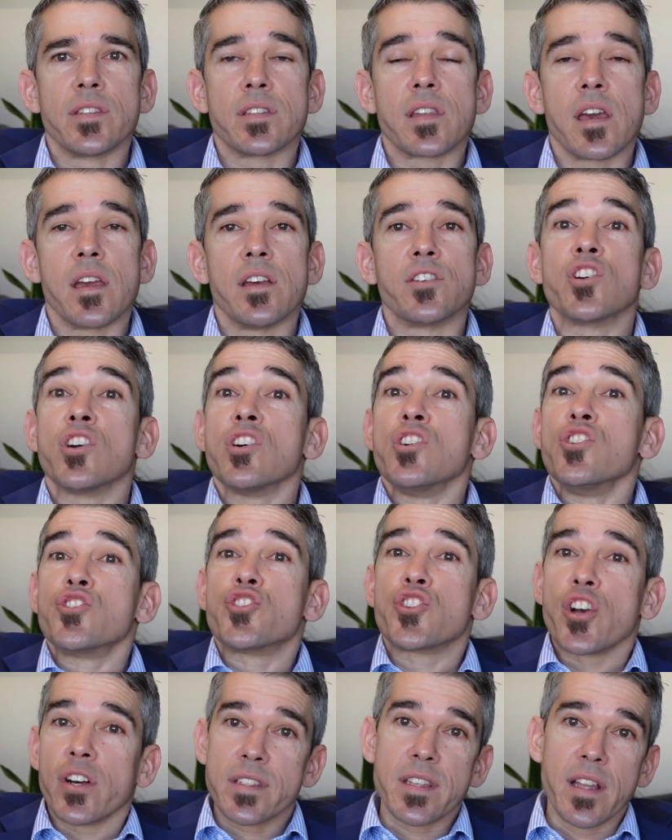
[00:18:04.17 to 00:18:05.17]
stage,
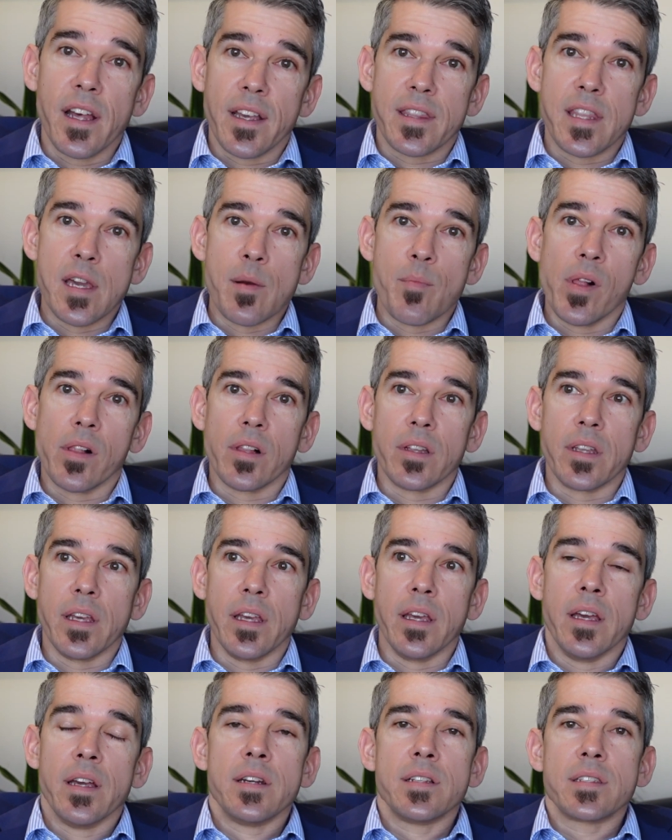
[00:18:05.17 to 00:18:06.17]
just like the
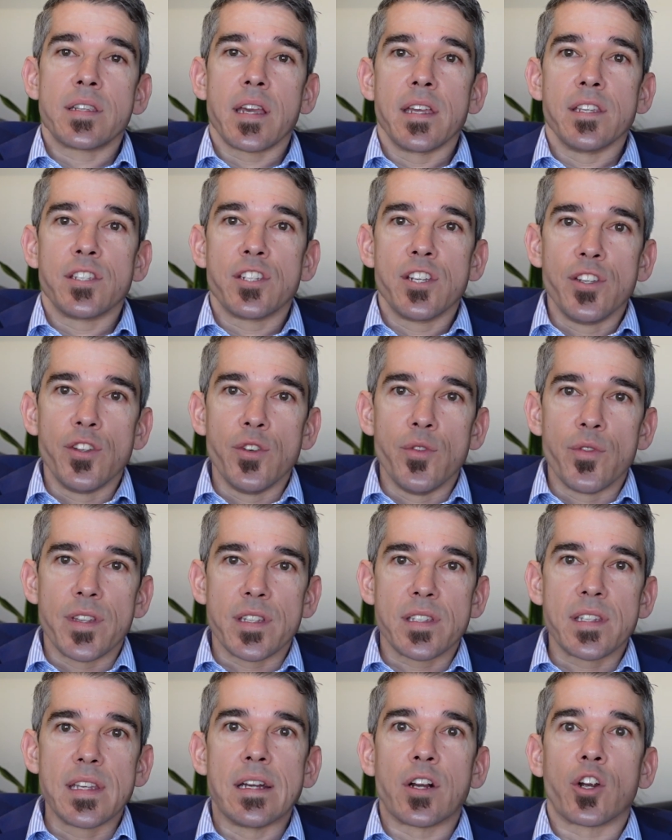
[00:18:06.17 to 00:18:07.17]
ability to continue
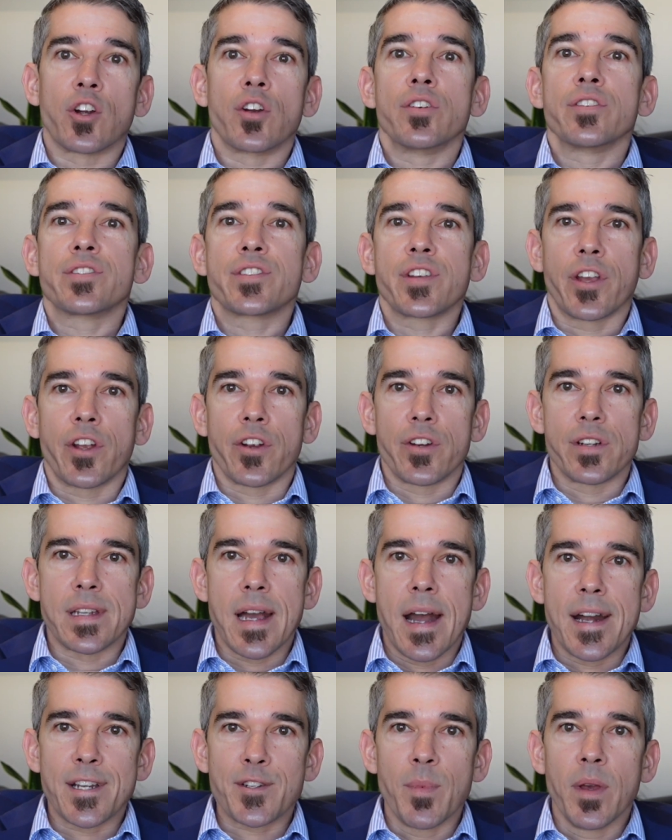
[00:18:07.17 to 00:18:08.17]
this earned secure
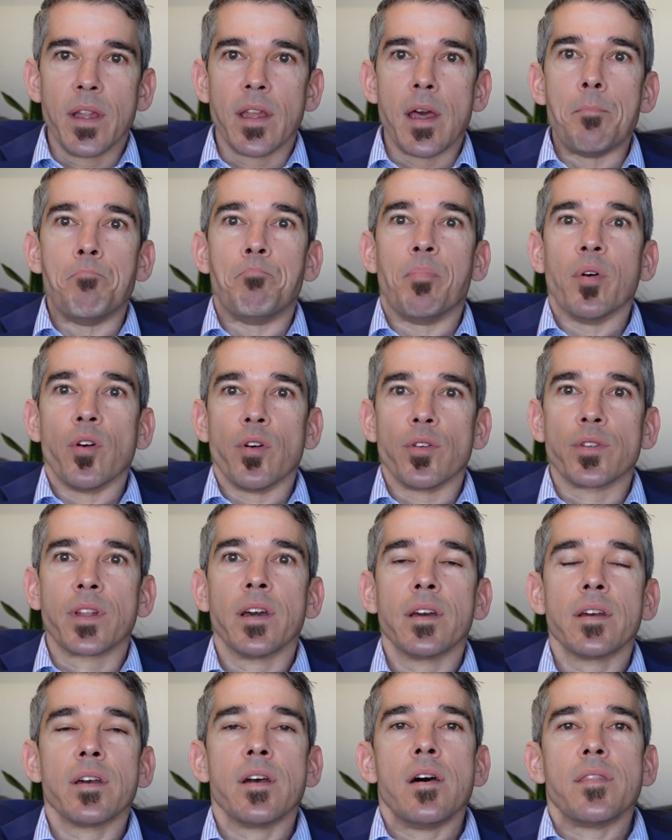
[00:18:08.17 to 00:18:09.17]
attachment and
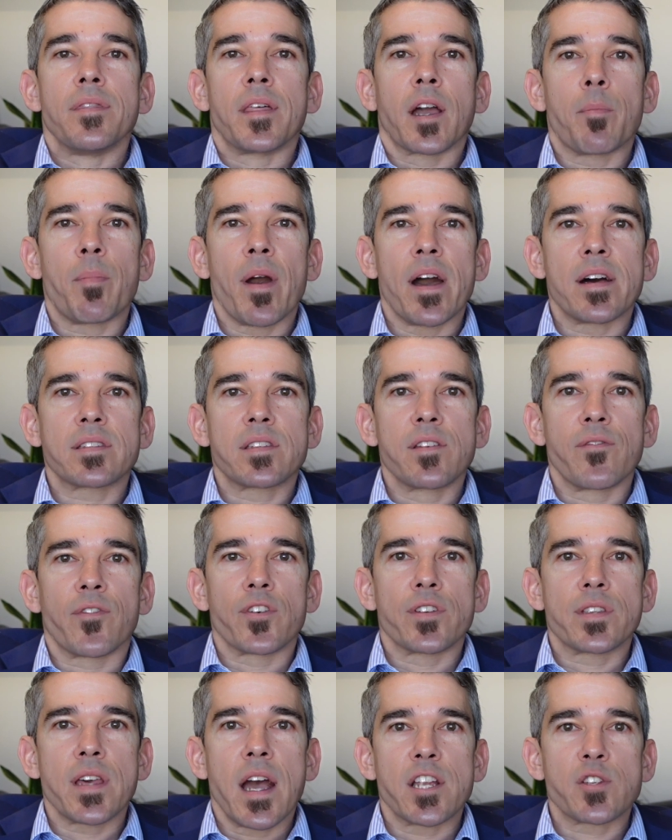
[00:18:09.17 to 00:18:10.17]
build the capacity
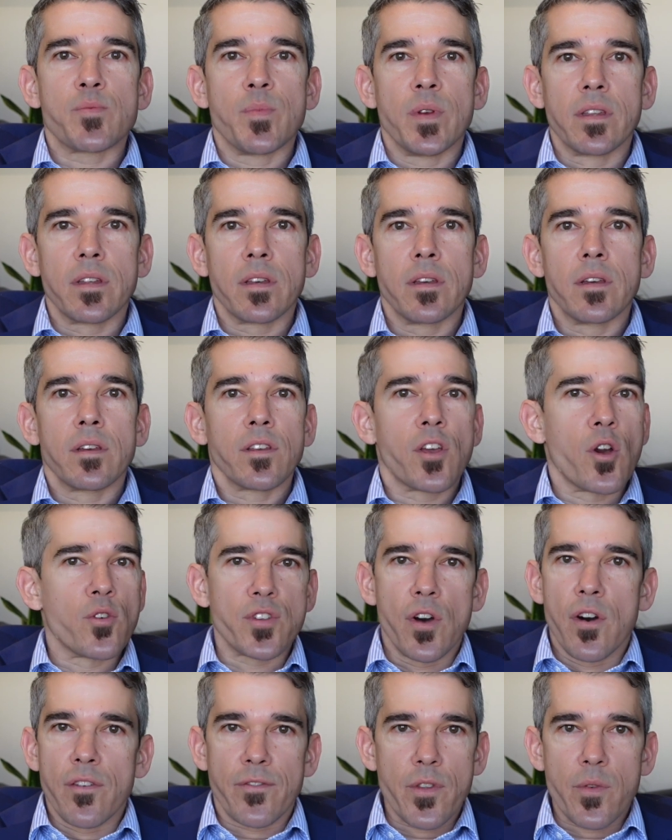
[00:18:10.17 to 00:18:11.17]
for attachment, goes
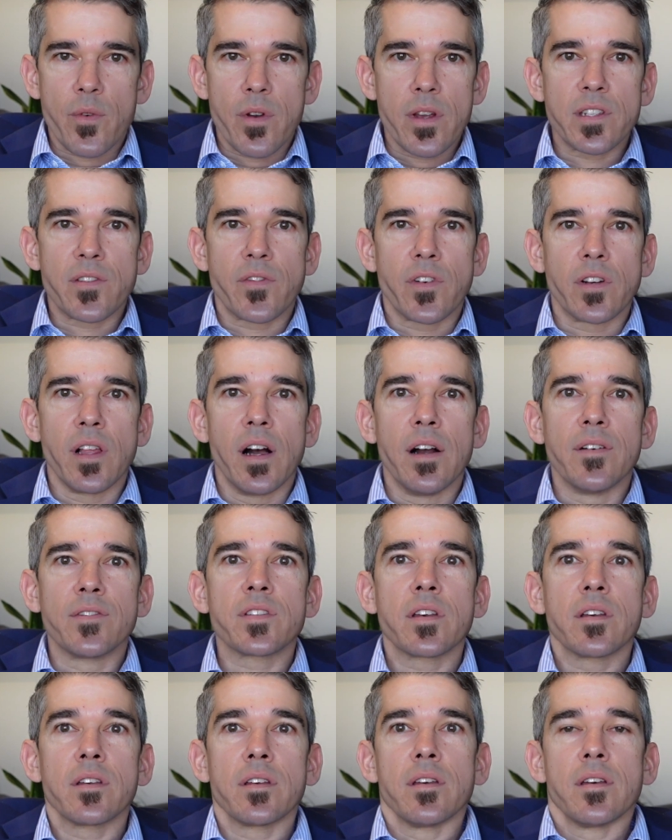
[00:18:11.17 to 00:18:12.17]
on for the rest of our
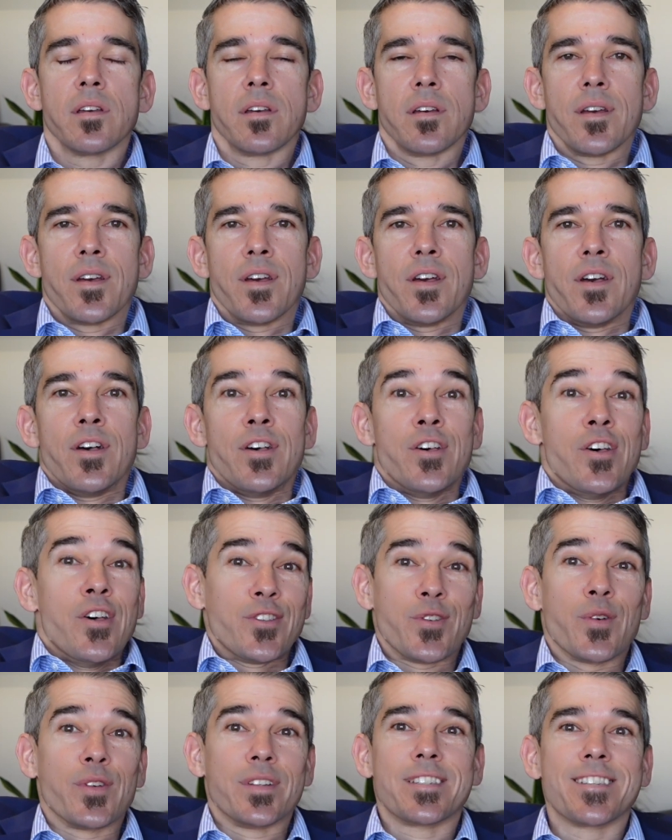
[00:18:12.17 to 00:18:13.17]
lives.
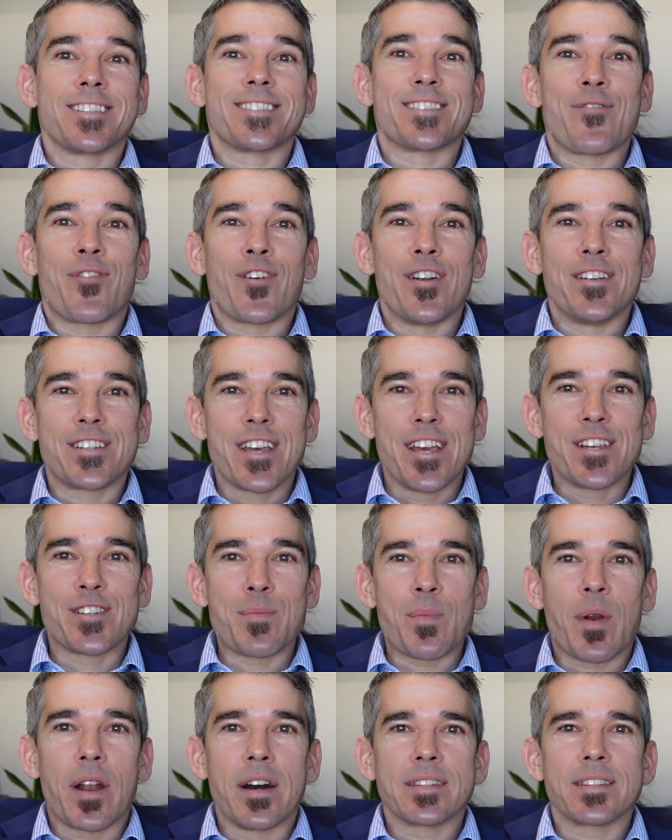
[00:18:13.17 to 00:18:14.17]
So does this
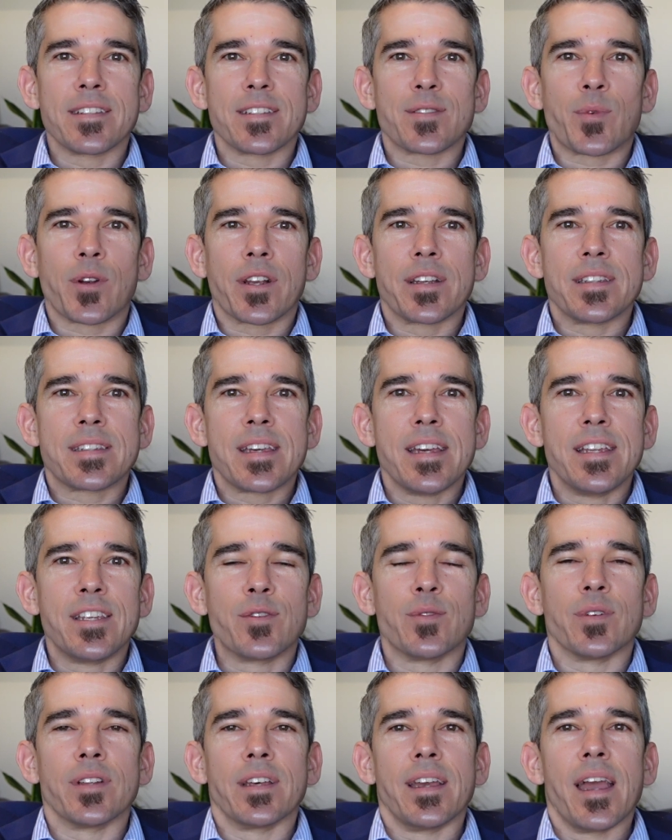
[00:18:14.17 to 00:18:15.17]
differentiation process. We're
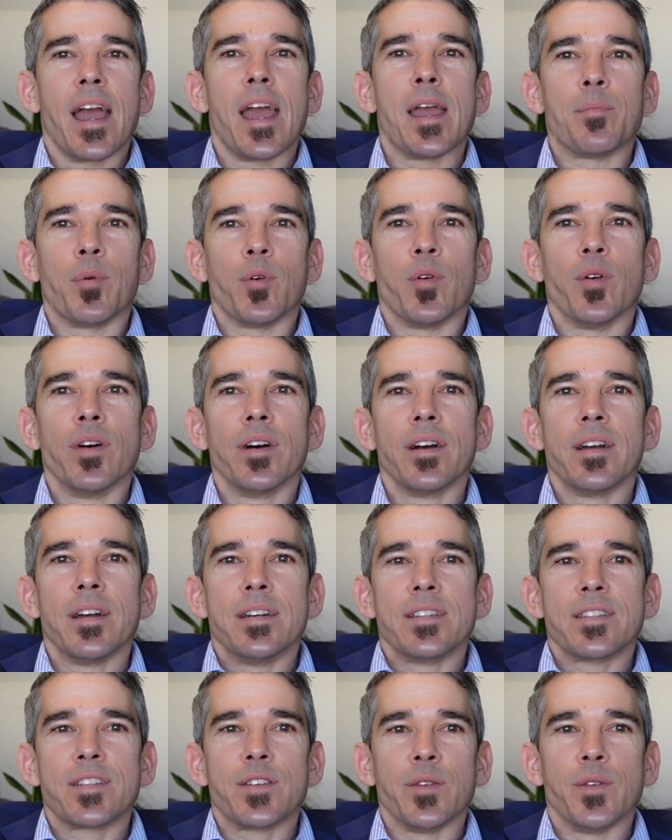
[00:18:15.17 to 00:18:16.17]
continually able
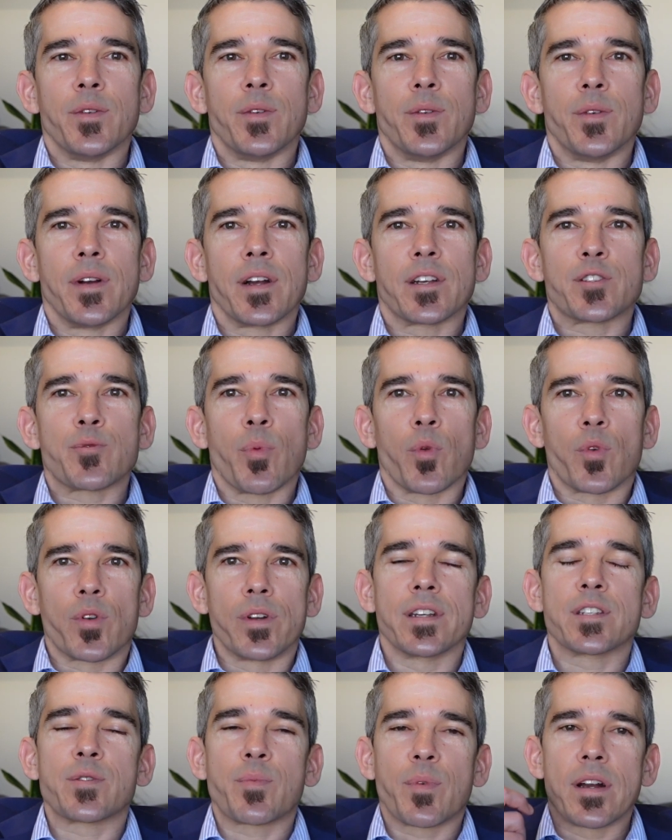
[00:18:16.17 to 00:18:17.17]
to explore
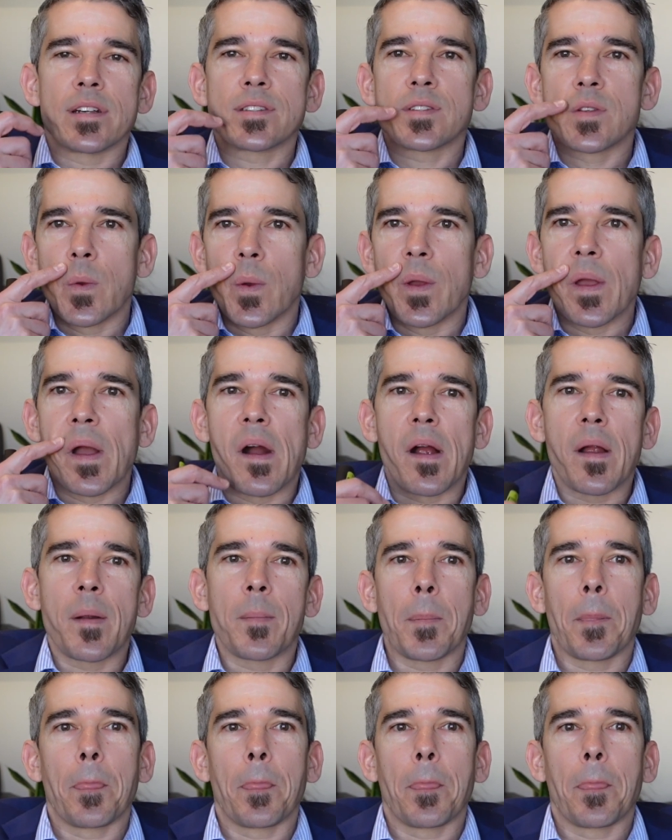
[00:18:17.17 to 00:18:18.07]
and express who we are.